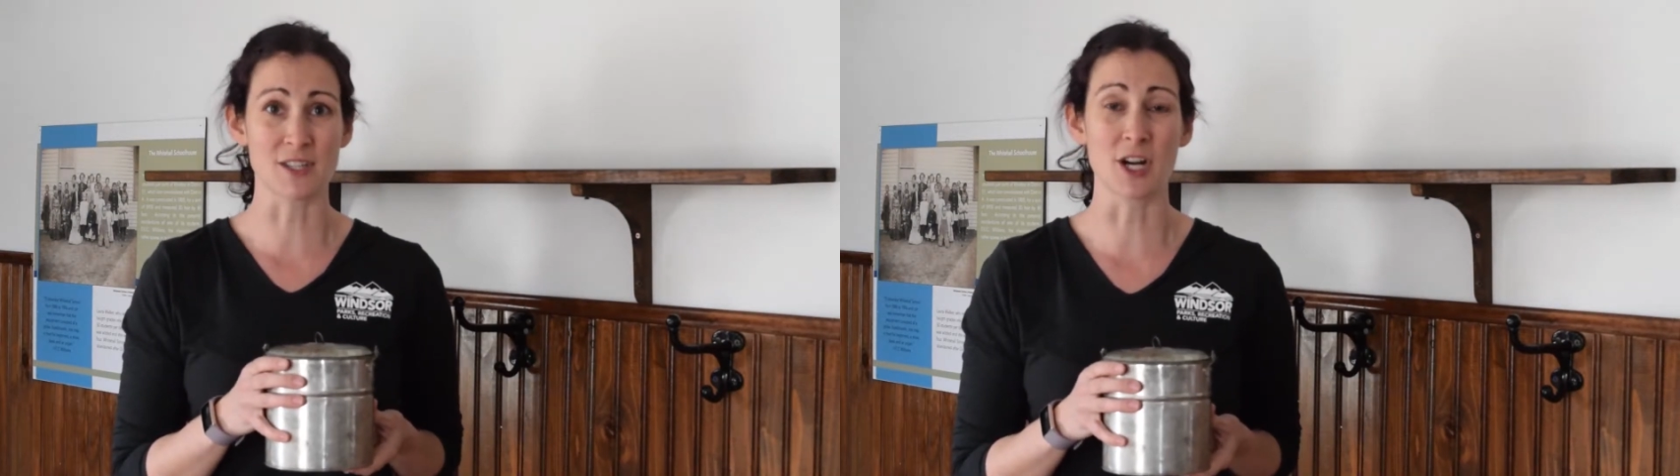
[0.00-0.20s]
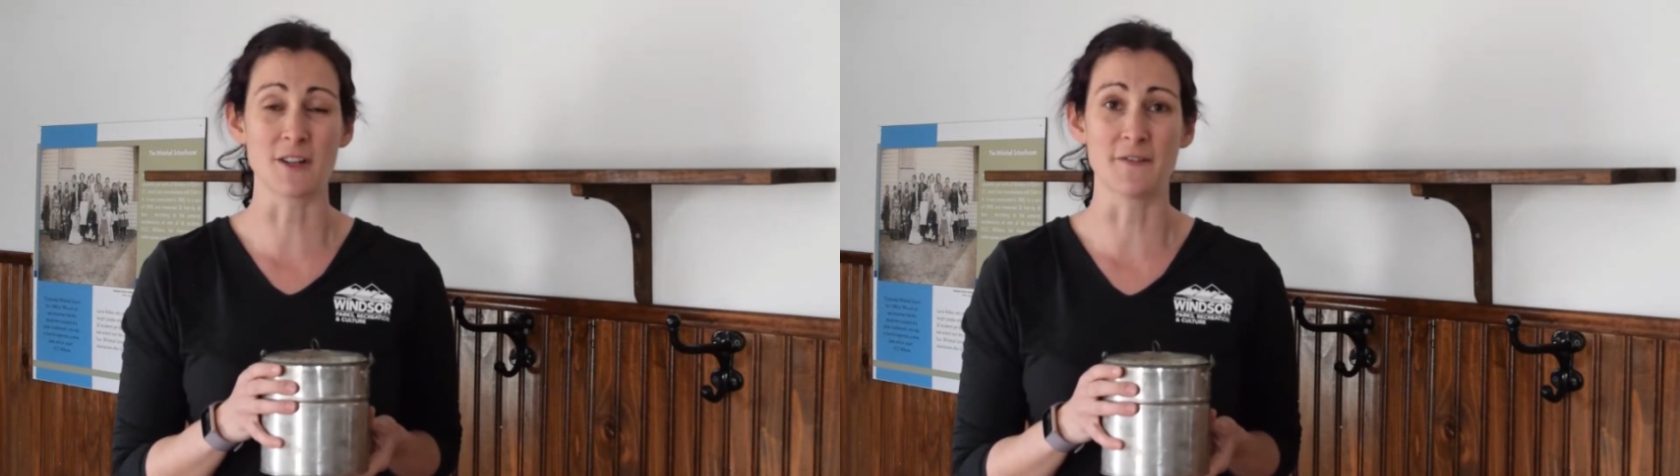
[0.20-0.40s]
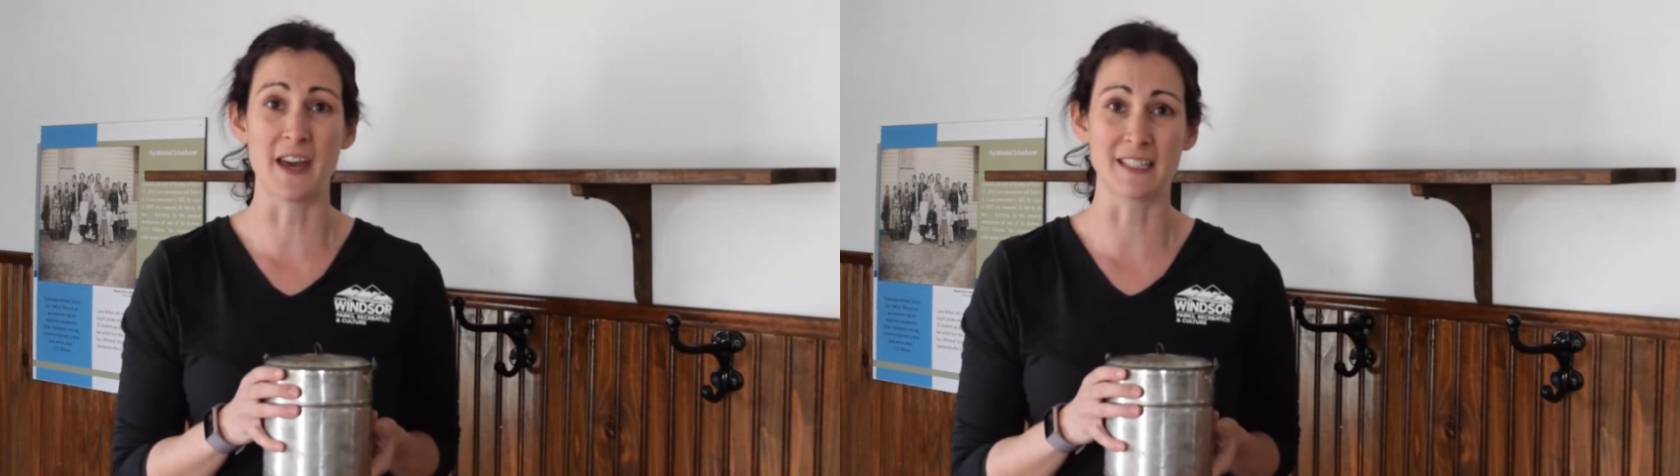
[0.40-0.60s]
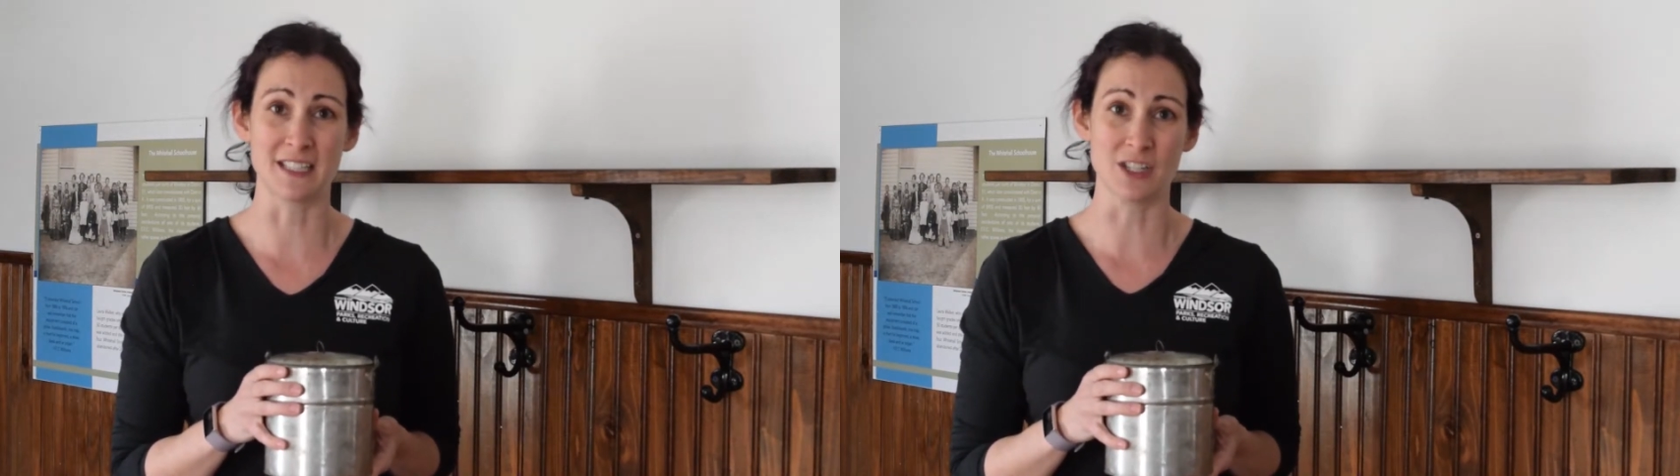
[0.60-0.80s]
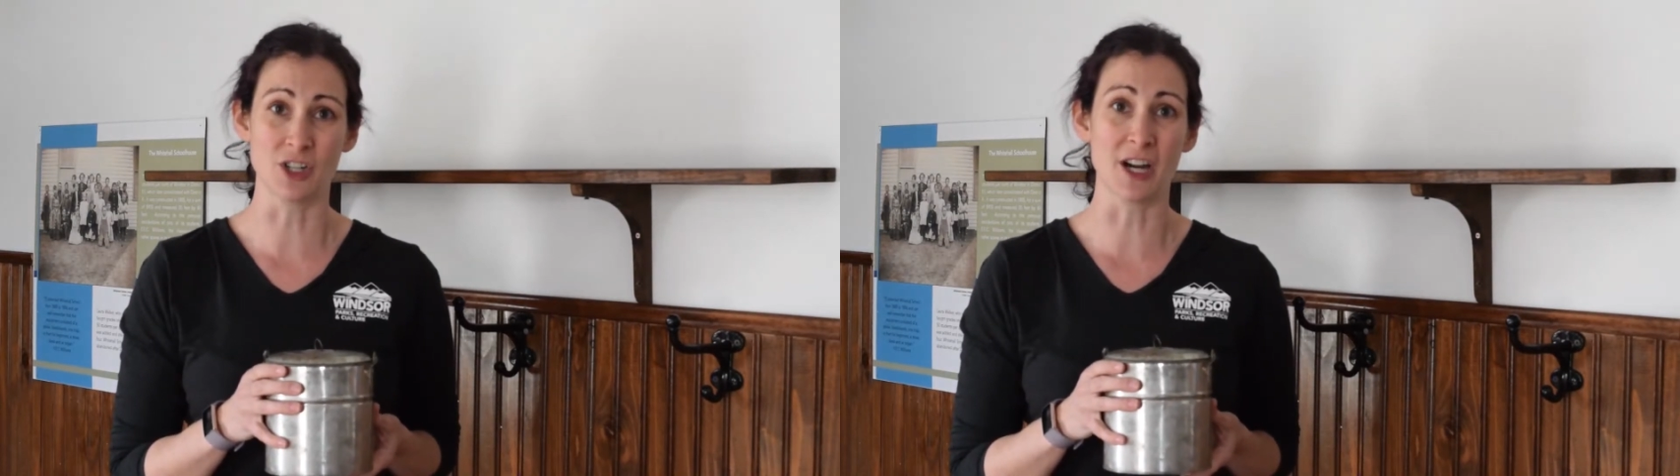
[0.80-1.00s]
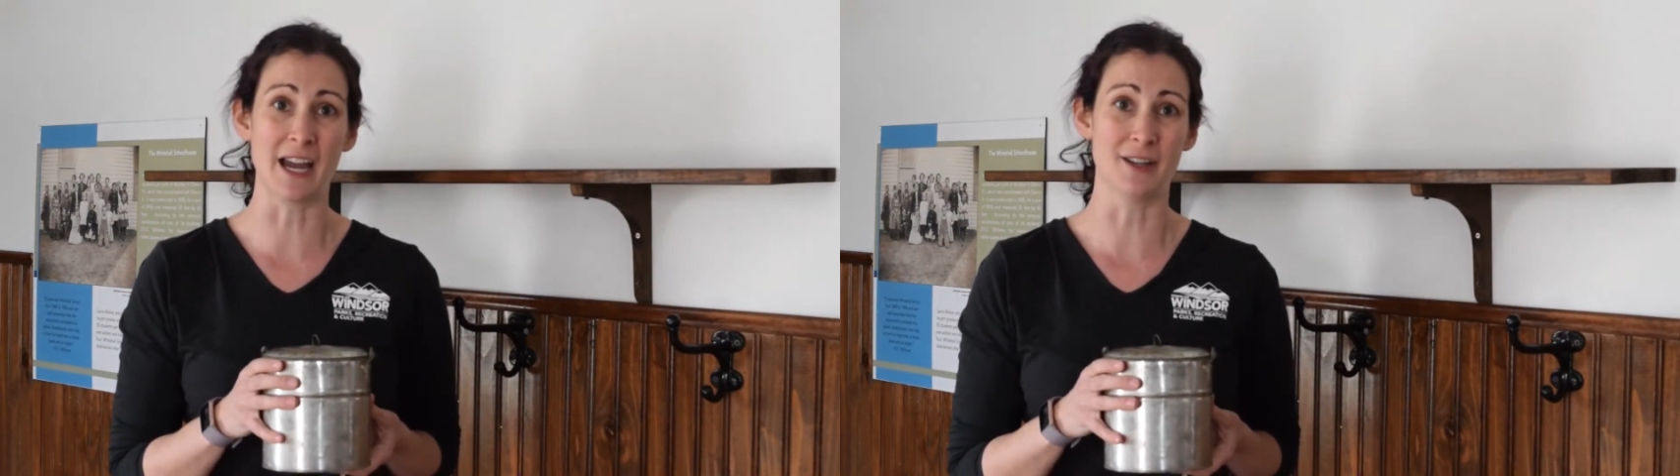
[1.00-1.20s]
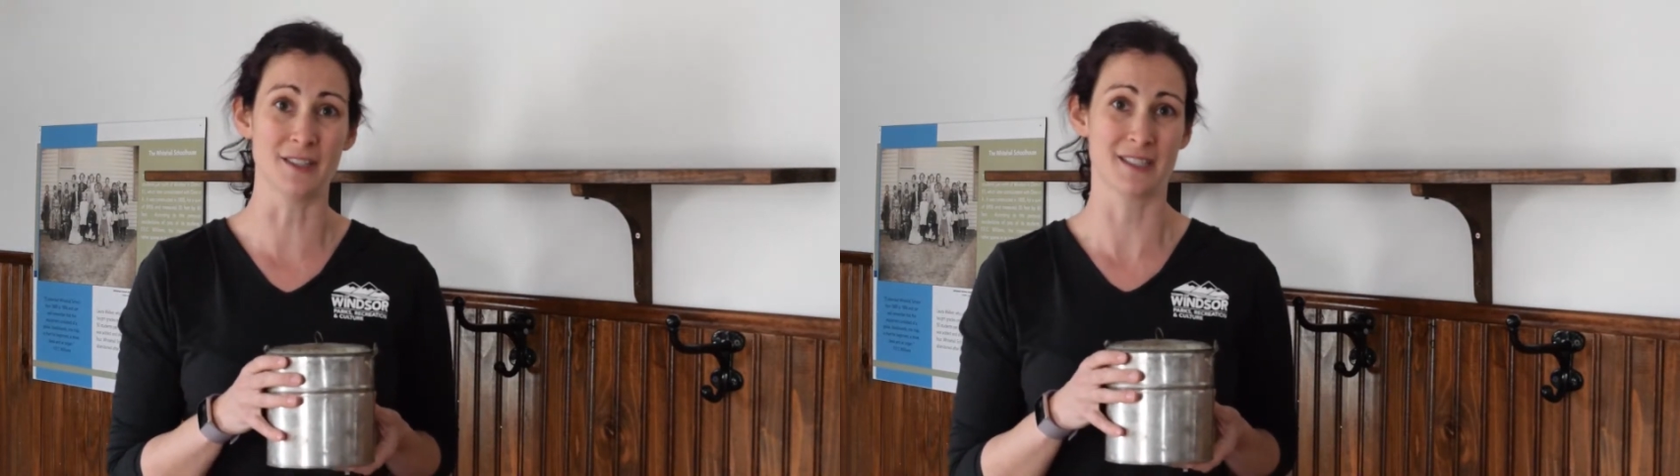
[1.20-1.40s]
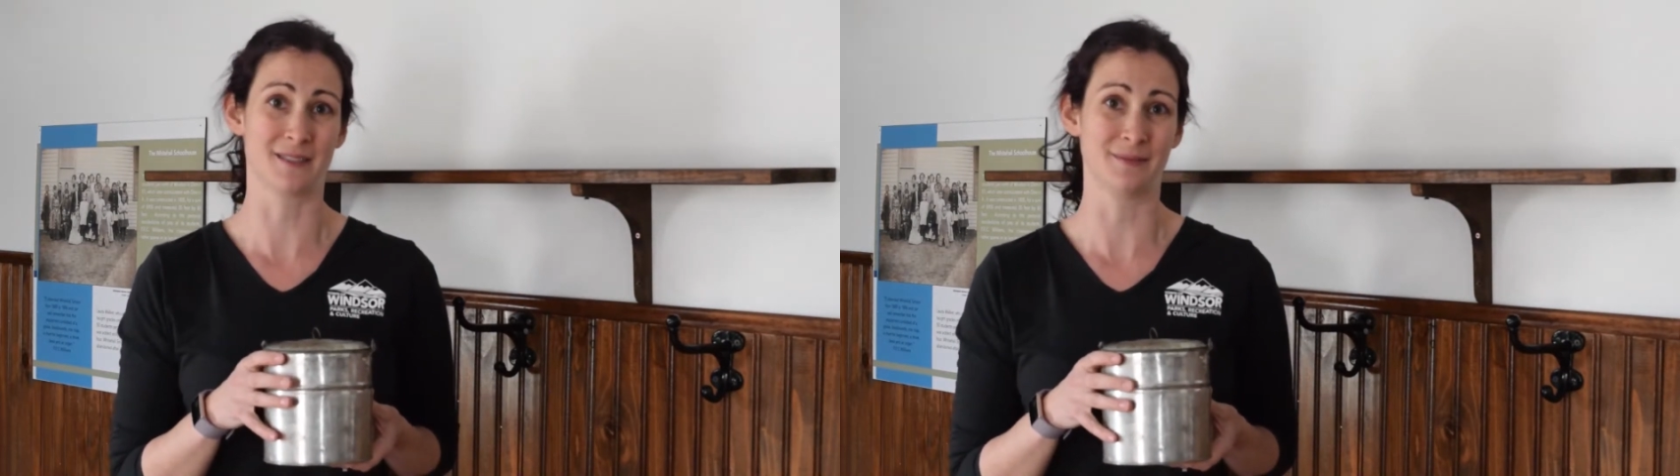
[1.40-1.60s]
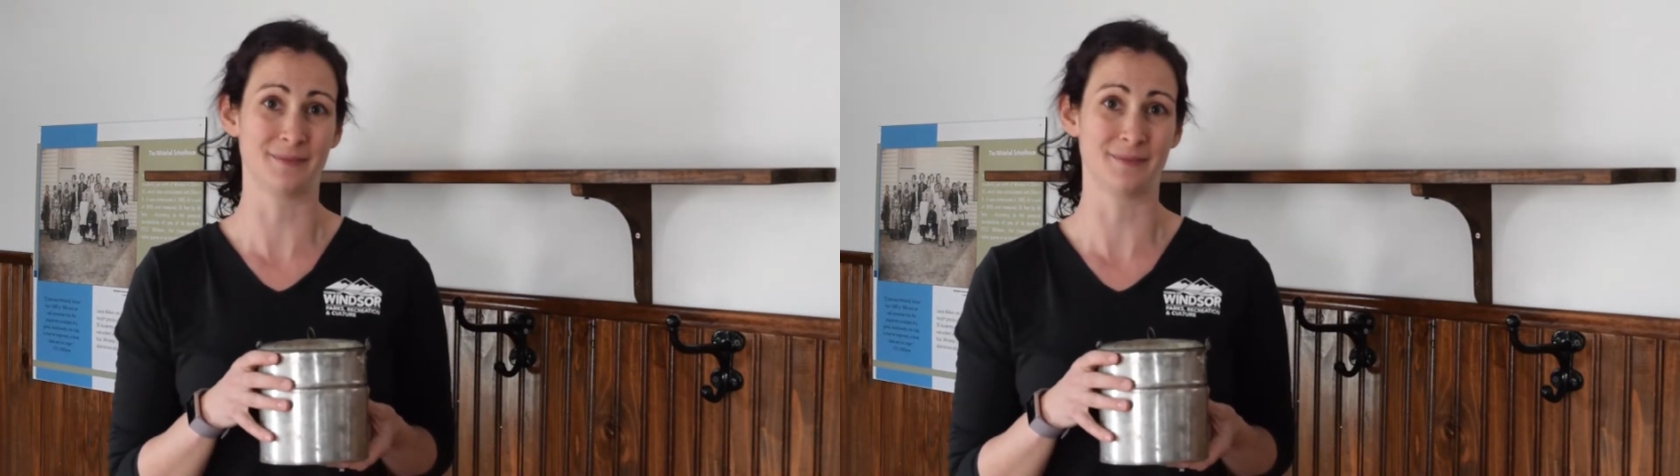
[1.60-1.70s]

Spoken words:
artifact in your house.